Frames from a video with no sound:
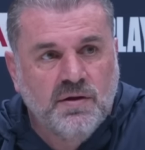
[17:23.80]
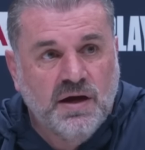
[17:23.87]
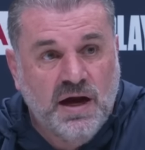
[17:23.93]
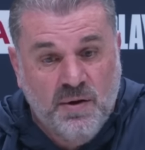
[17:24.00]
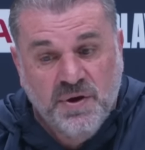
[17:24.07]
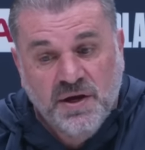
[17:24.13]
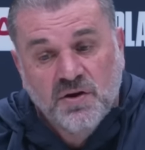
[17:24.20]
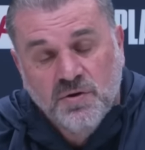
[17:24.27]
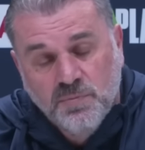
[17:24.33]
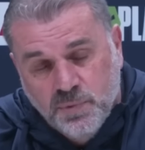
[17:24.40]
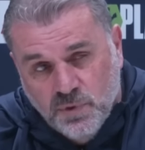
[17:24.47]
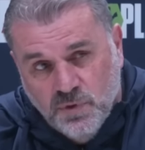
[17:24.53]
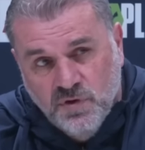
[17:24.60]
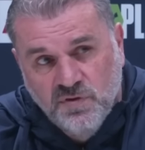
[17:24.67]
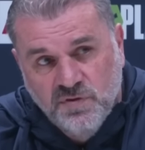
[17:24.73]
Are we going to
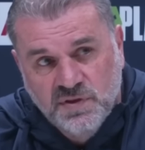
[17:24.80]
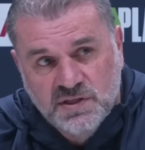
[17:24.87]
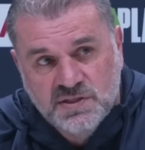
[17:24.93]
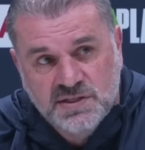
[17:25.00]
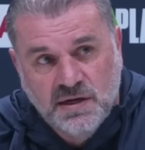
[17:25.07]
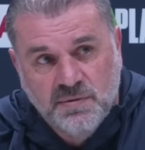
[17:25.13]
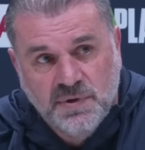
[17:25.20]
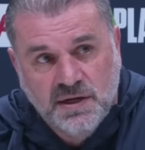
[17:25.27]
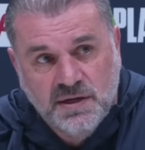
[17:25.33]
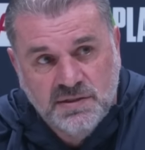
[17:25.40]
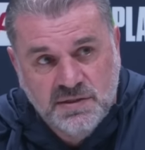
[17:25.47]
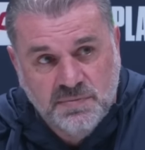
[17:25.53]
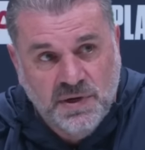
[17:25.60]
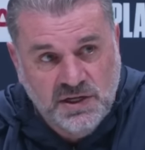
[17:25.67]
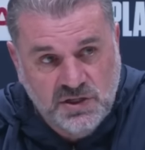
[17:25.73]
improve in the summer
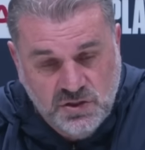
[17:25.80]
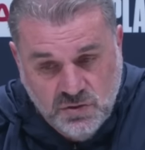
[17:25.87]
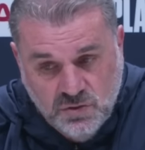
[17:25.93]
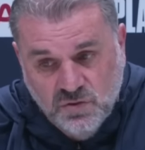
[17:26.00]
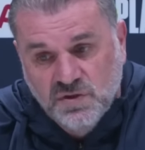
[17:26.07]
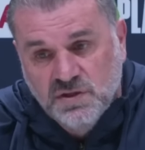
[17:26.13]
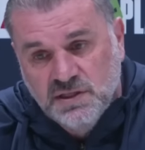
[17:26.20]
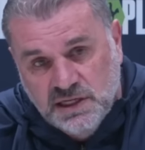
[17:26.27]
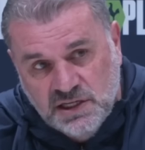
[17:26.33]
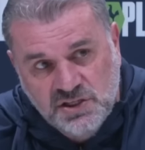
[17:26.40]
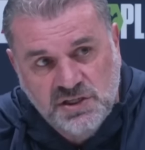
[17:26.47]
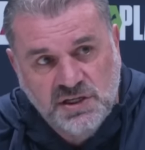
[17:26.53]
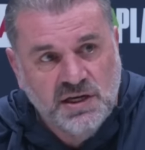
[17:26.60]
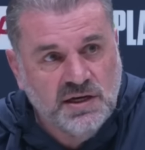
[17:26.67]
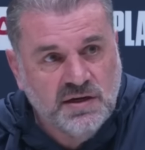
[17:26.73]
to make sure that
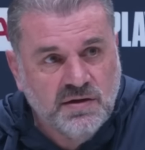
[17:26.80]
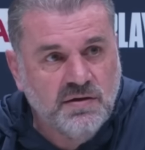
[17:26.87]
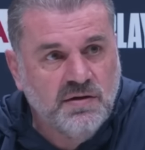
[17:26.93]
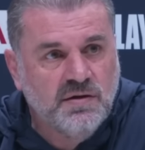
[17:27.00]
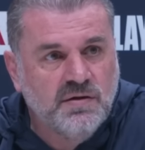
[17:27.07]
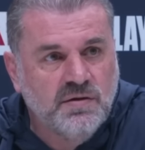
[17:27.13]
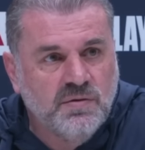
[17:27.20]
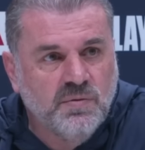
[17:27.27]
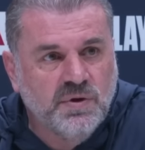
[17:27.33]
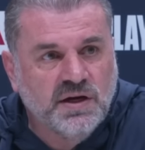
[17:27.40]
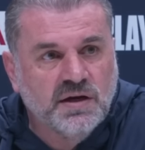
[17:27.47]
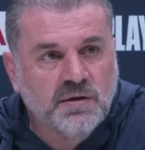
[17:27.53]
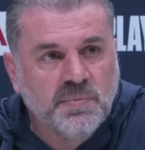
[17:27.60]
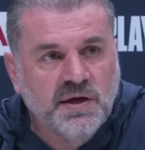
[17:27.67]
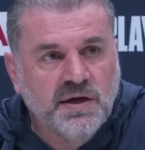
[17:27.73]
next year we're
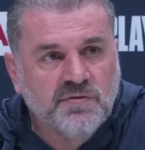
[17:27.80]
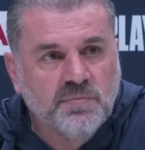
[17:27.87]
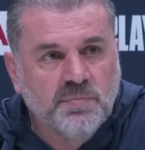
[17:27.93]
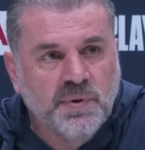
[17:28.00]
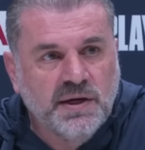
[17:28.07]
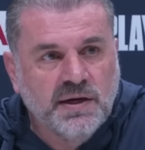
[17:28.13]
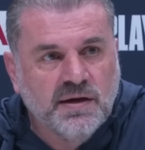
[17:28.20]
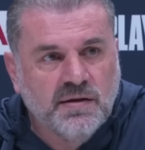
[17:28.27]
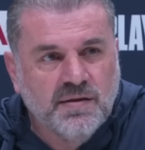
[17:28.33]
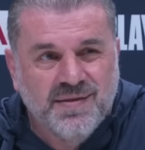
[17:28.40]
going to be even better?